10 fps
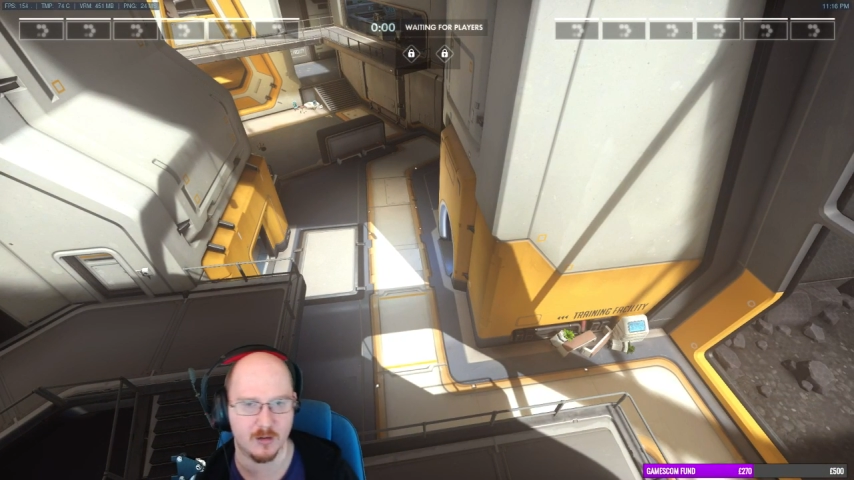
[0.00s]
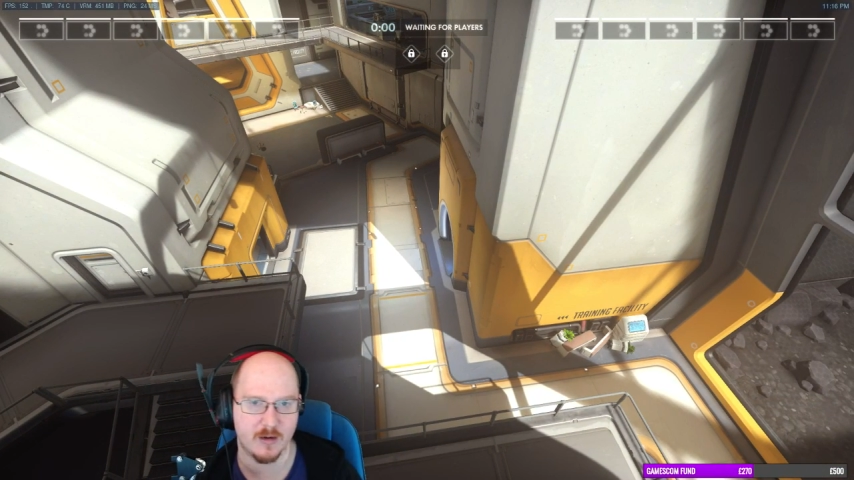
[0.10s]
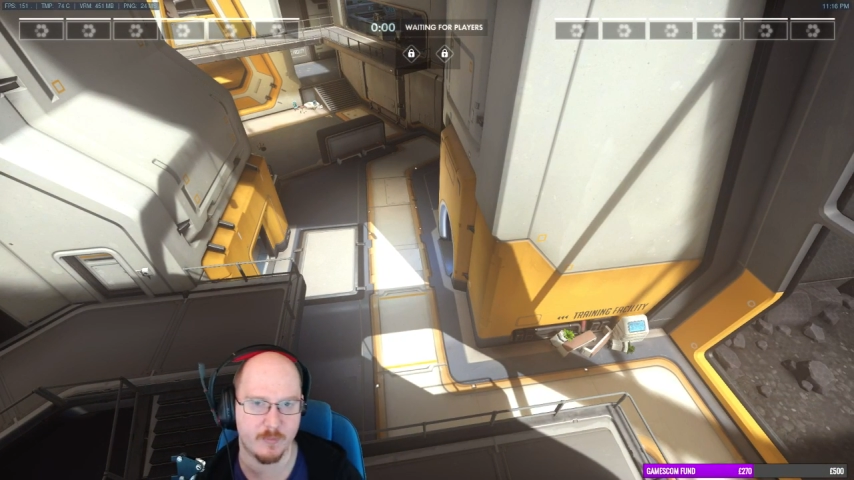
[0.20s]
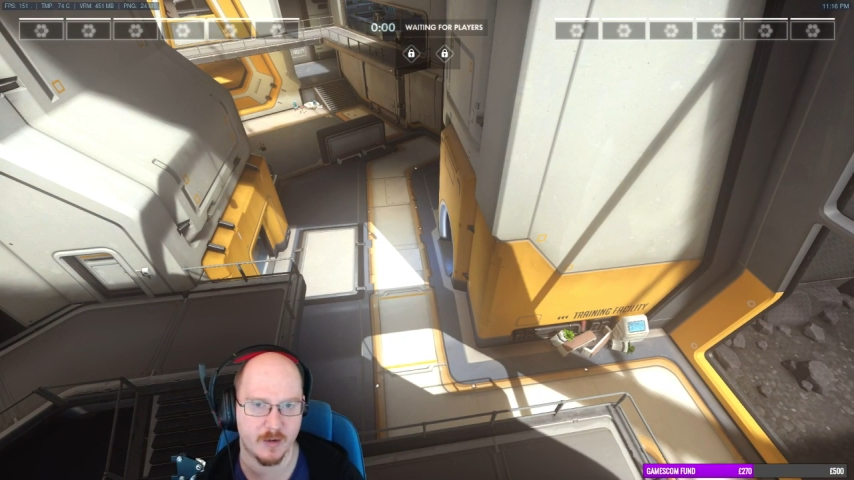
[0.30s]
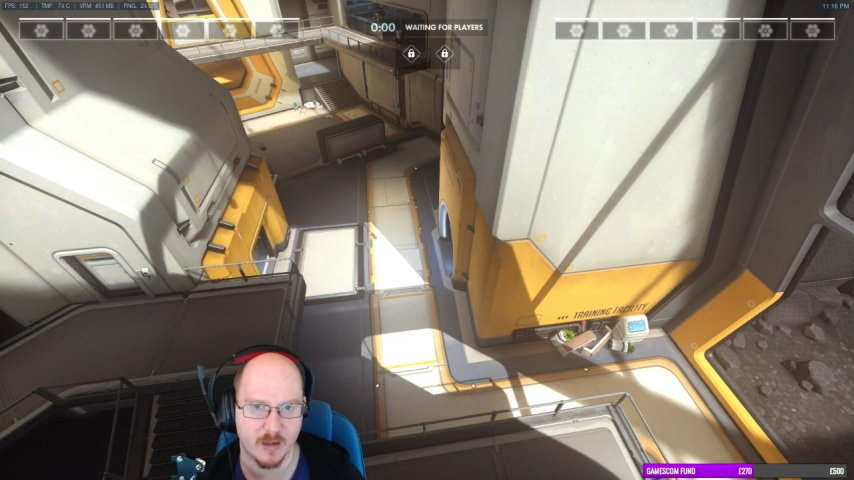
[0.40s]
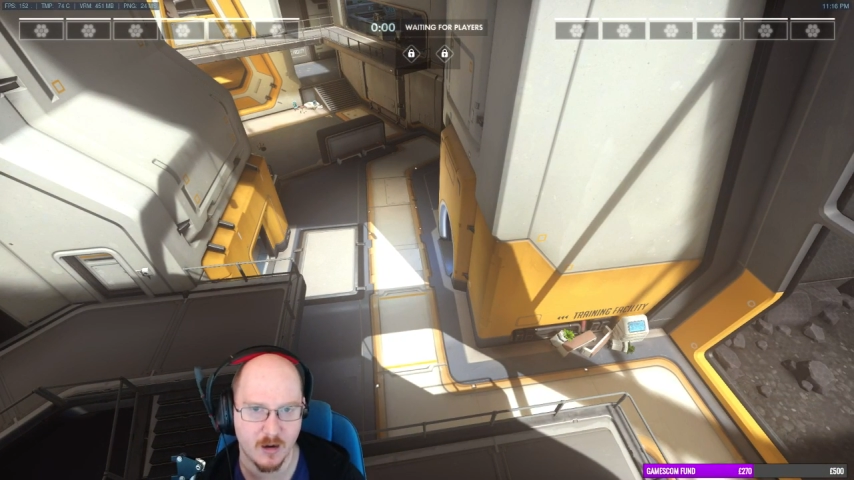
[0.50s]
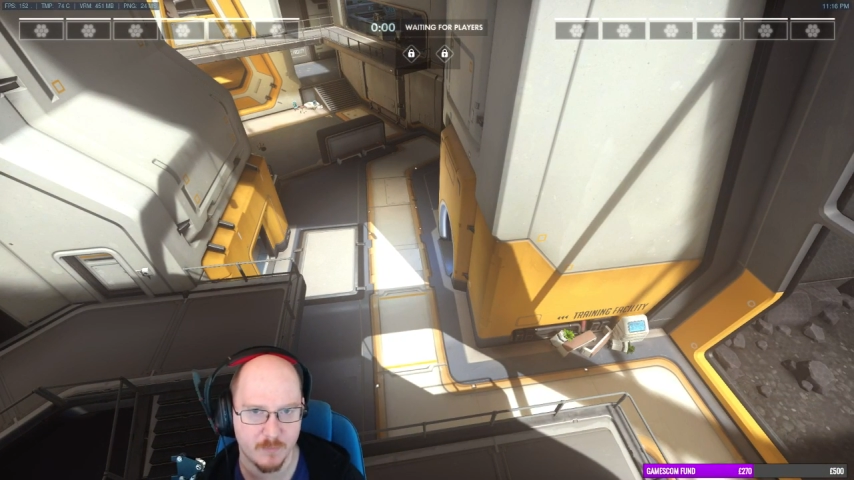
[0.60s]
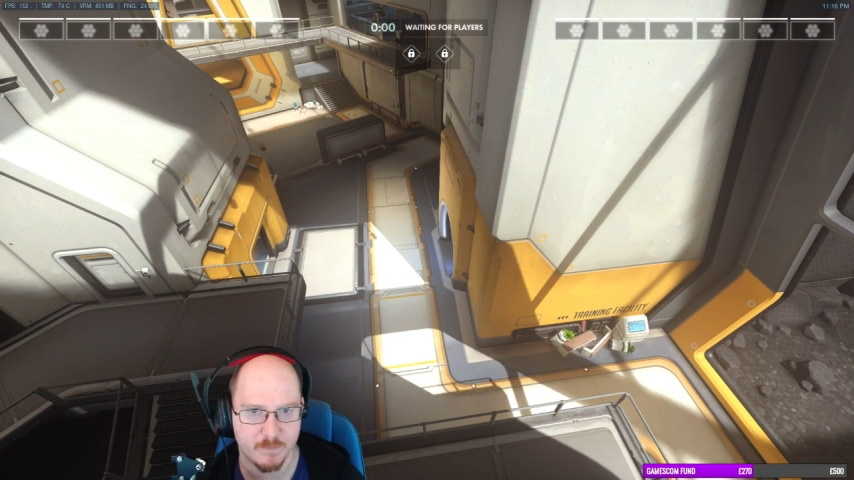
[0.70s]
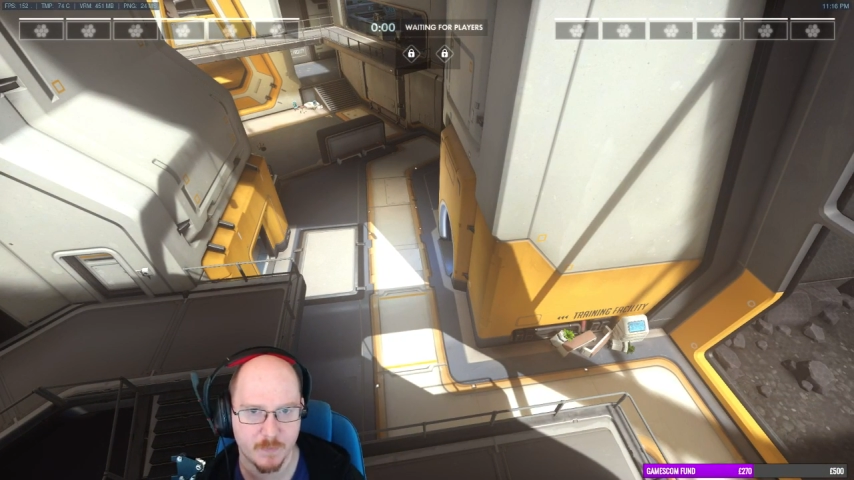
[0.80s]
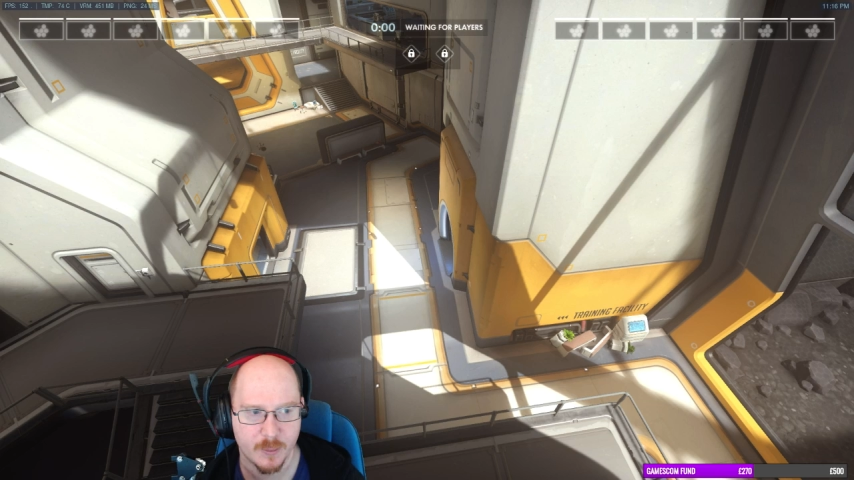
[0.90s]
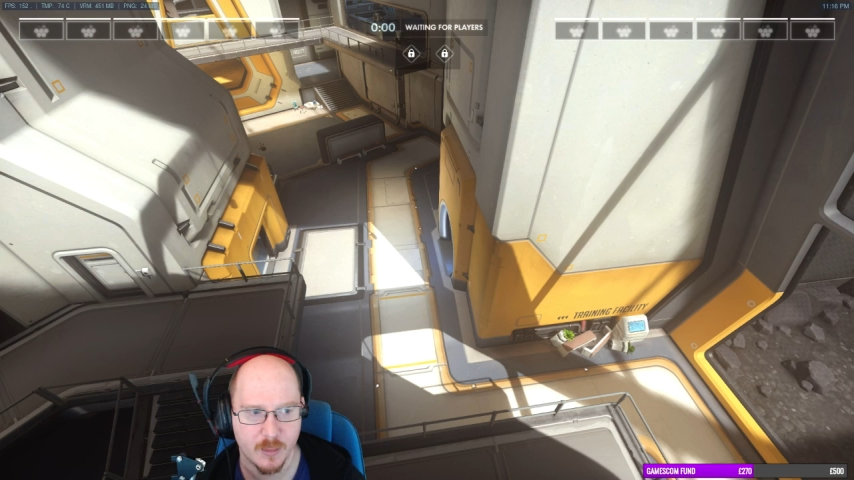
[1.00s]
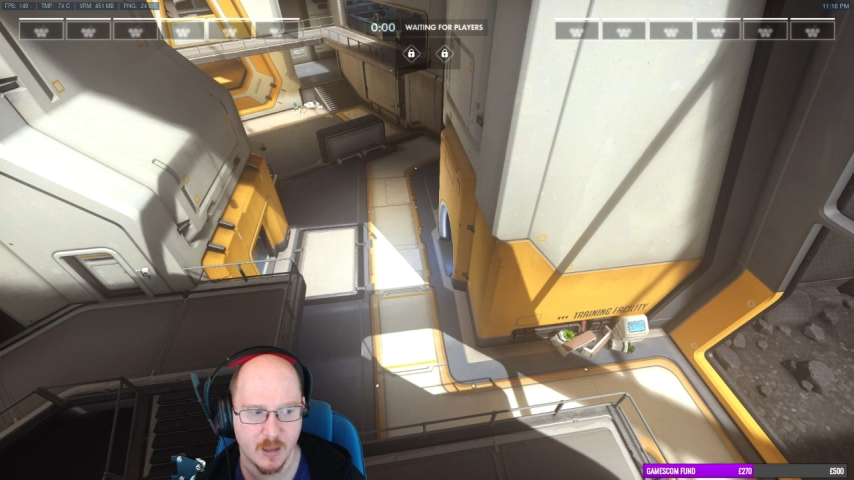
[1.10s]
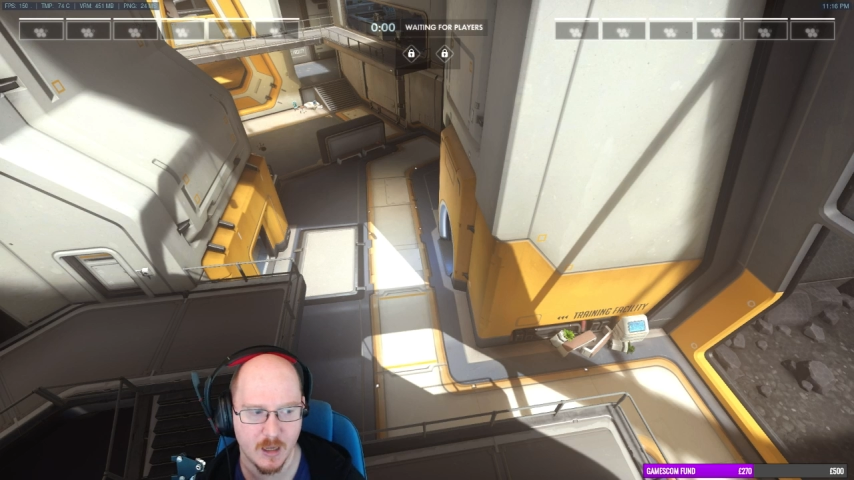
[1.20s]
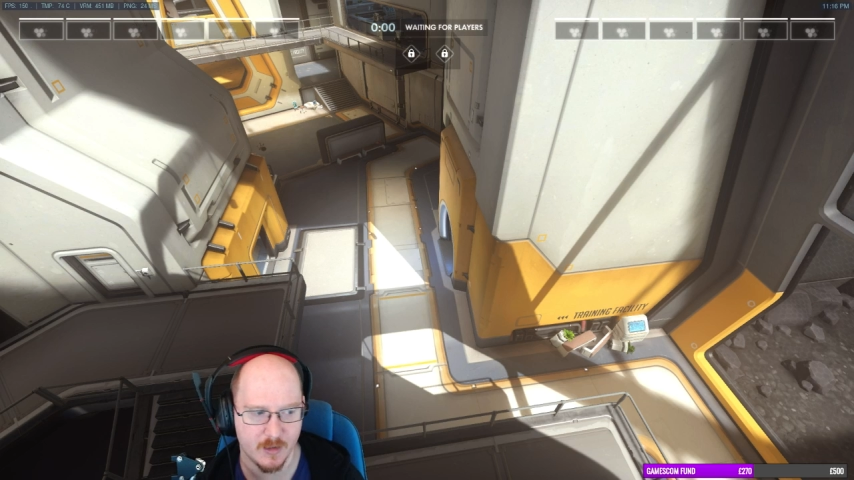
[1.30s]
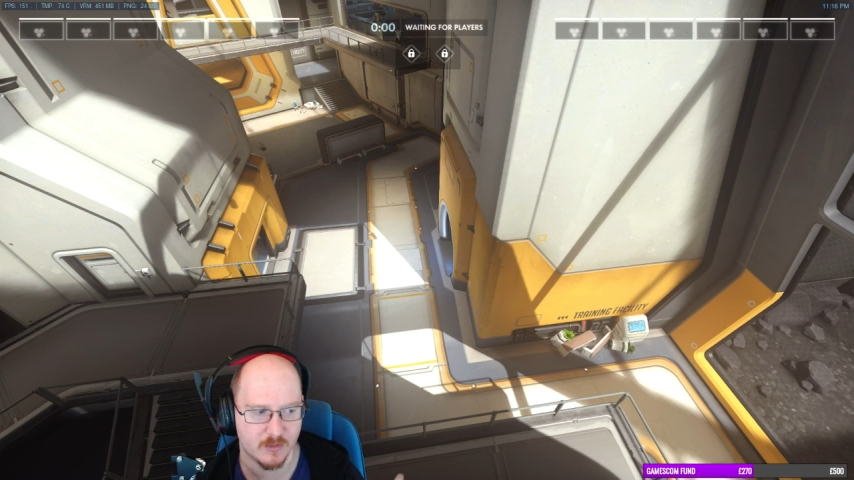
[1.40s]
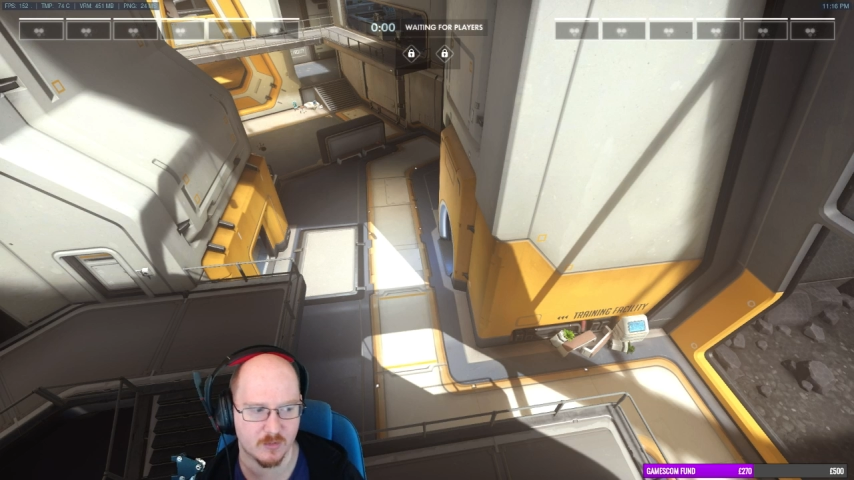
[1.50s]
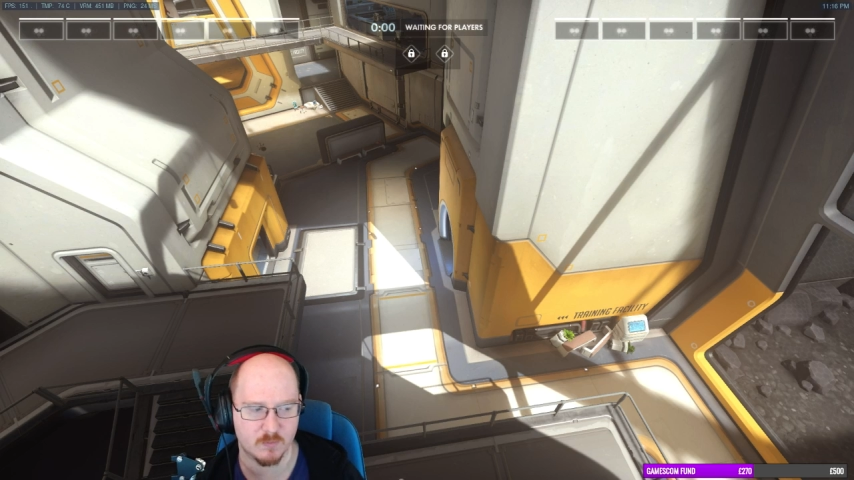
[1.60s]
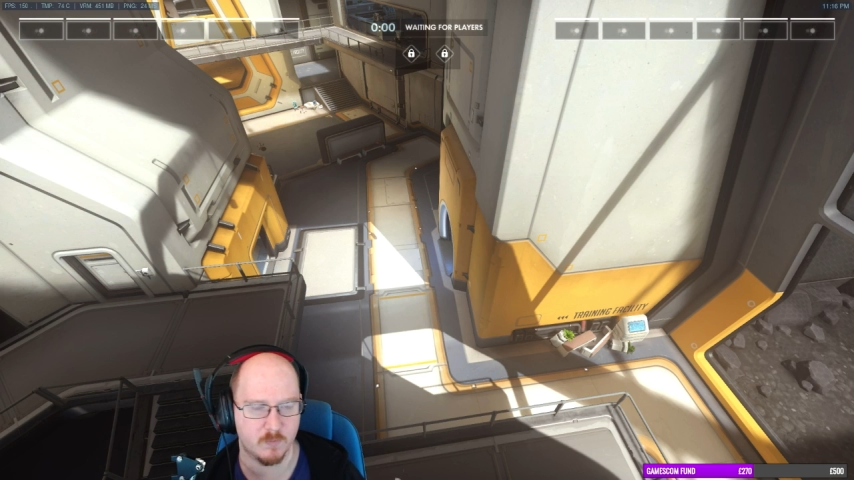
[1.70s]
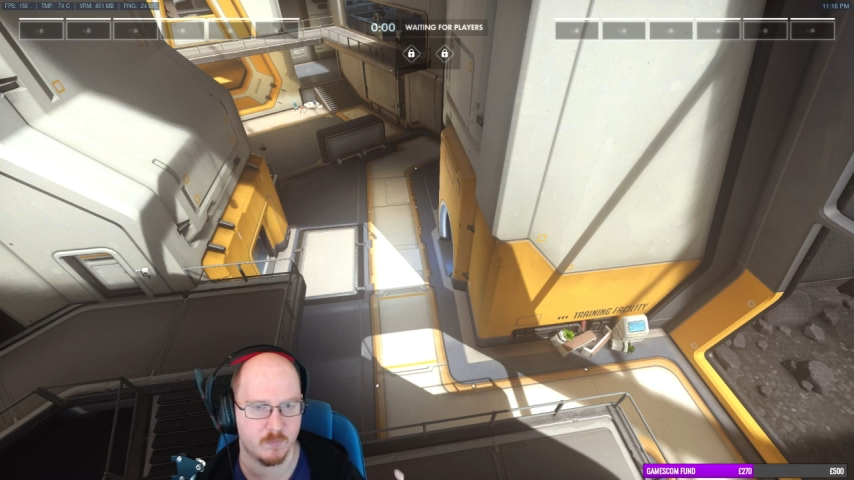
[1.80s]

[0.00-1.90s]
let it bring it up, and then just